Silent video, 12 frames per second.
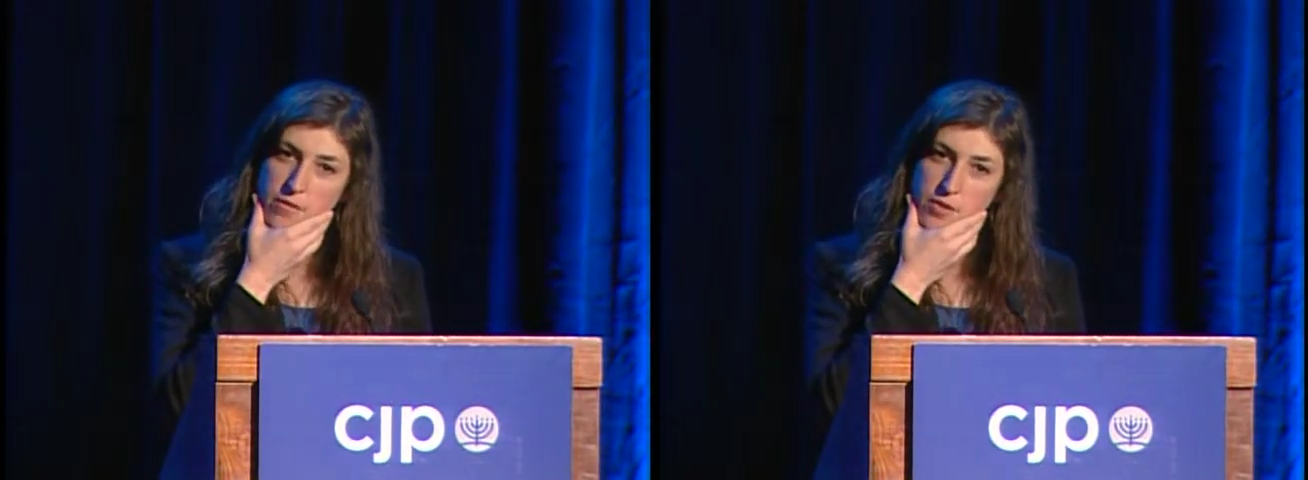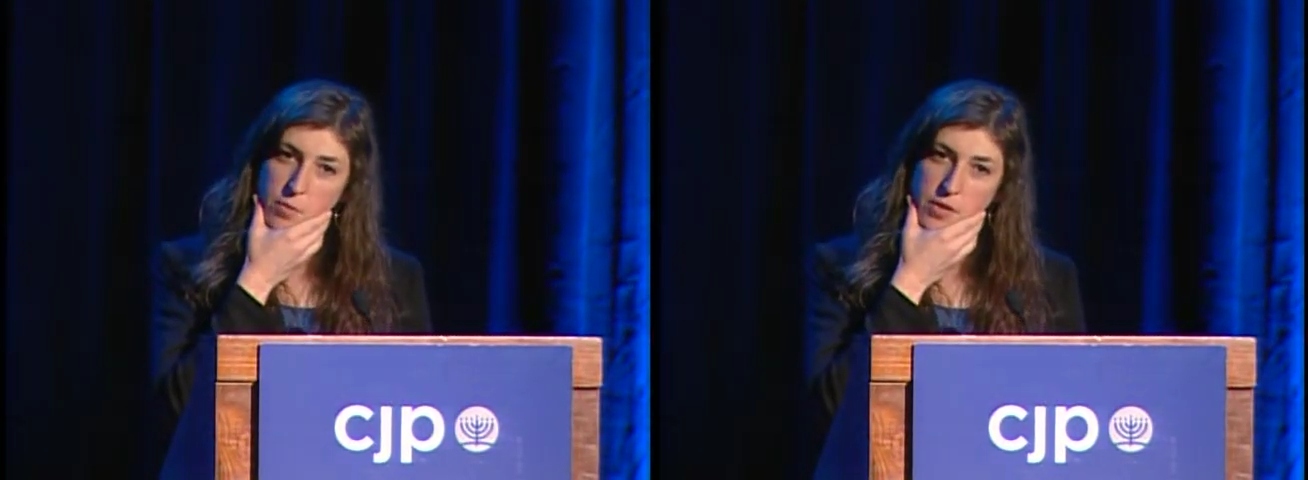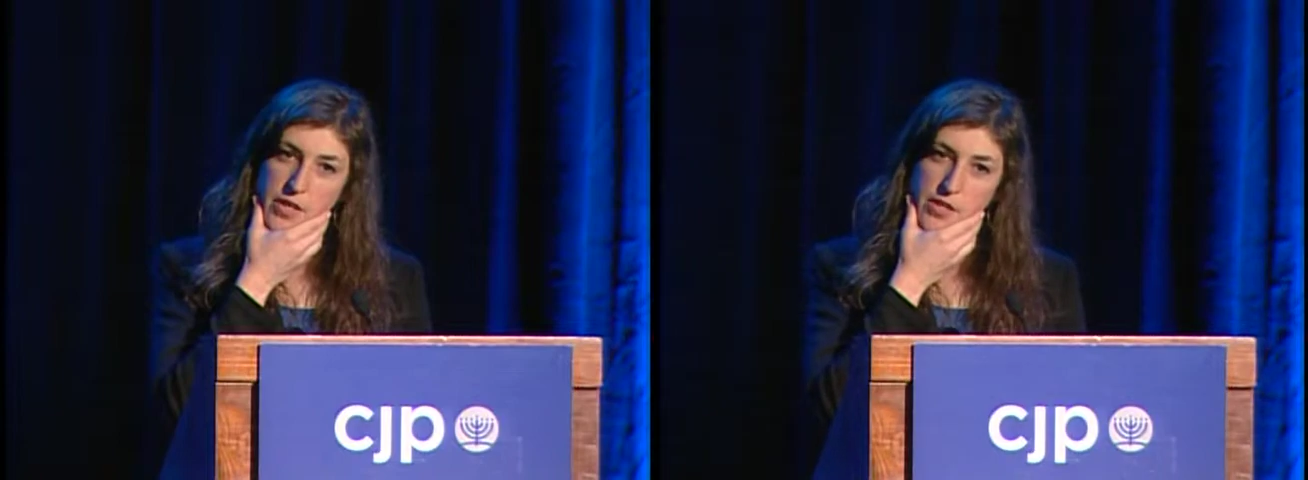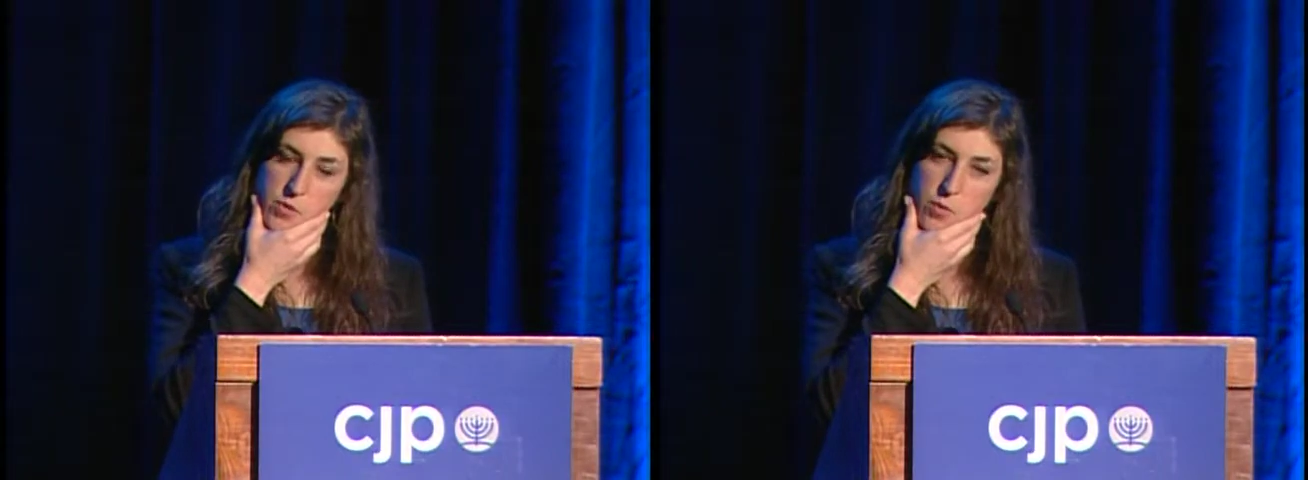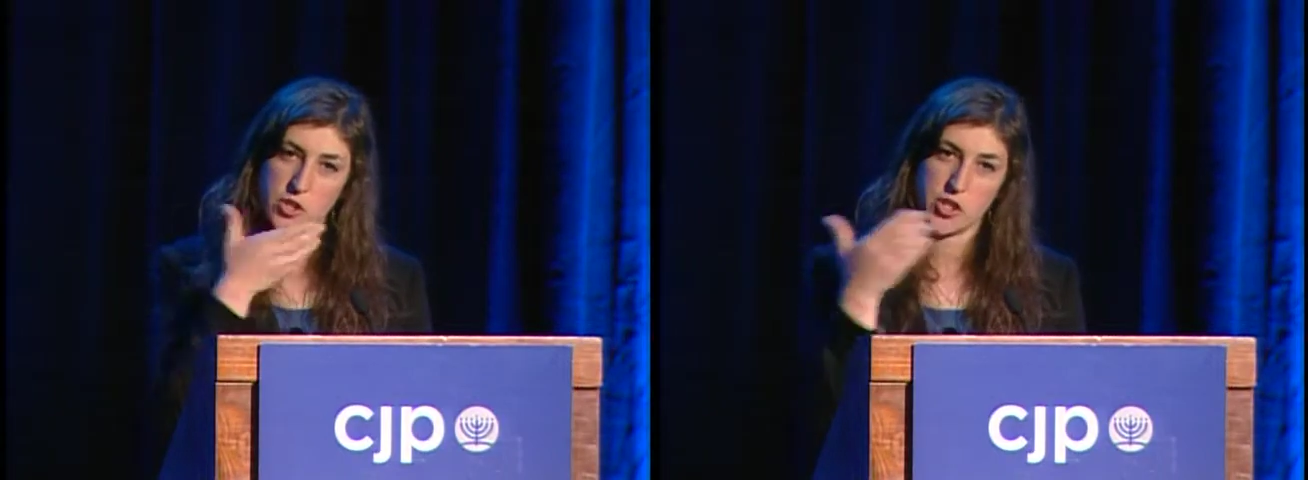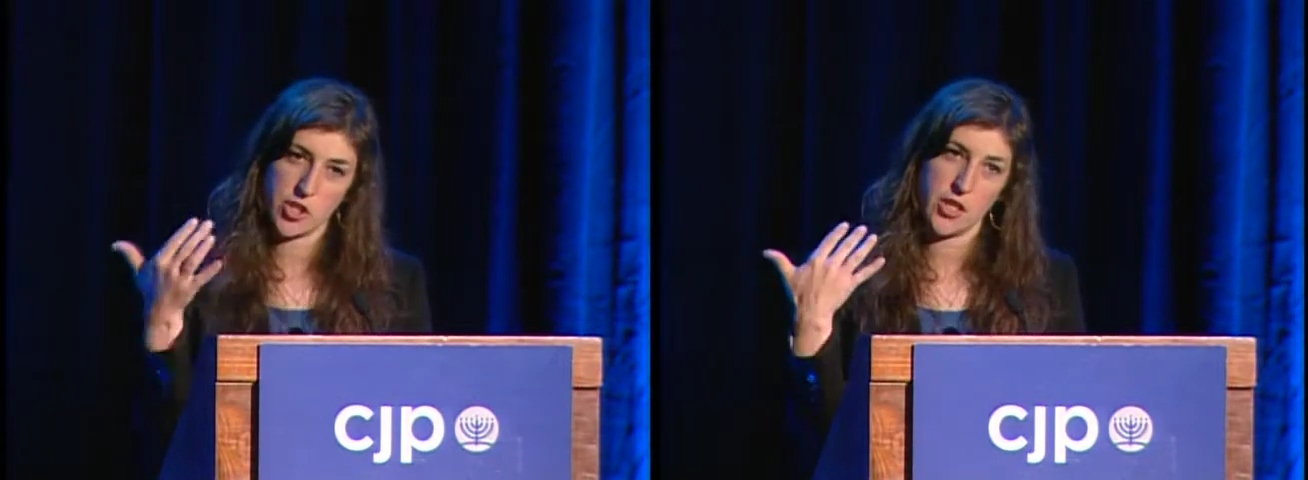of the place
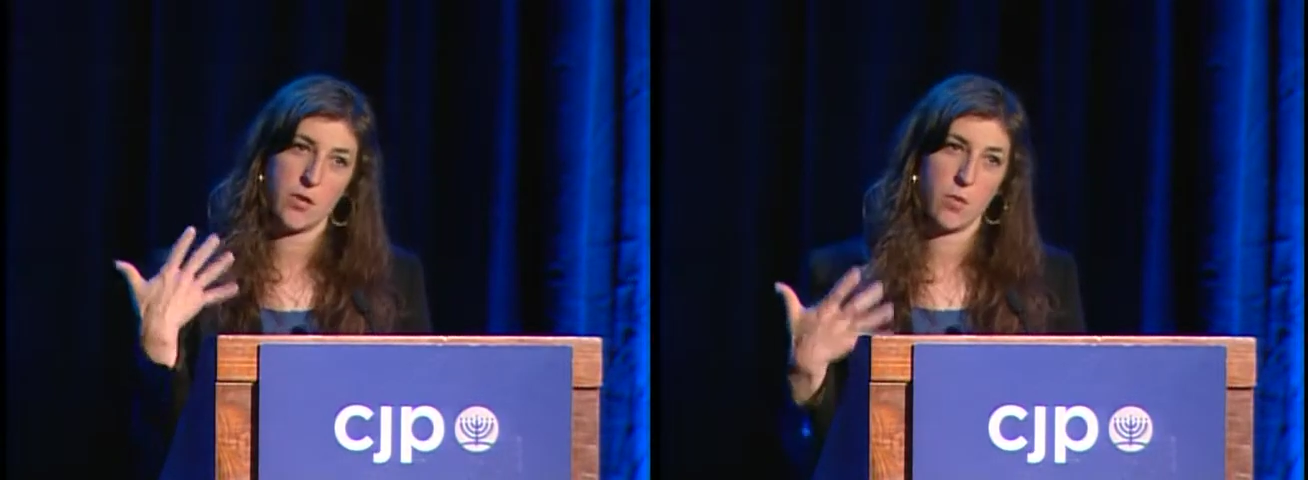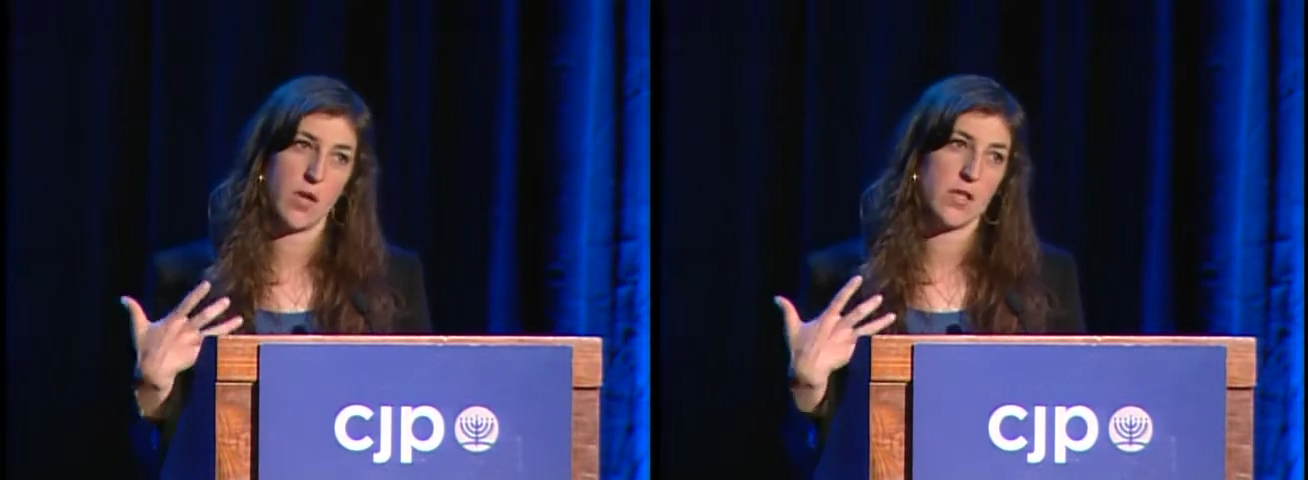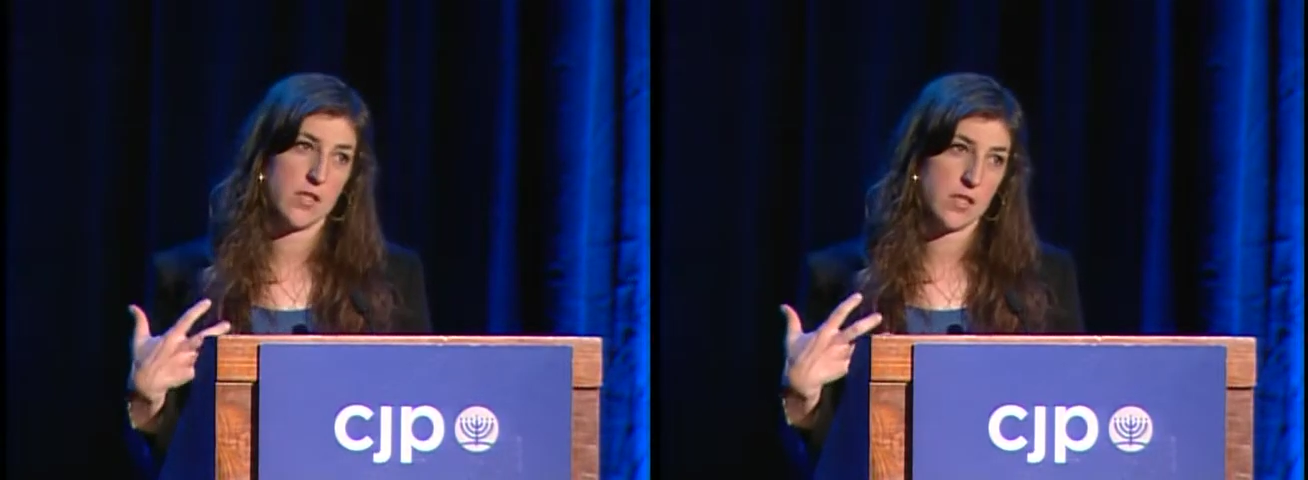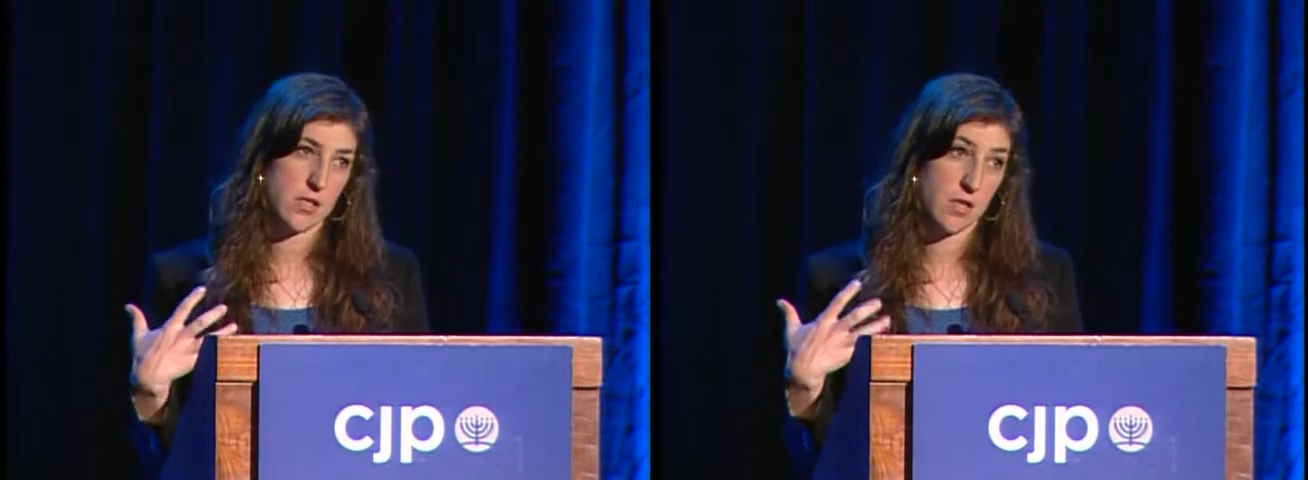where she was